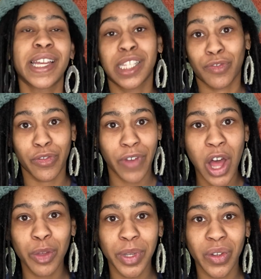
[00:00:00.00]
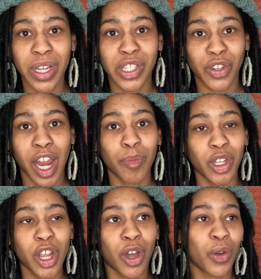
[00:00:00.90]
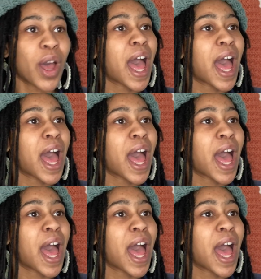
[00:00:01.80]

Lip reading: because if you follow me on Instagram, you know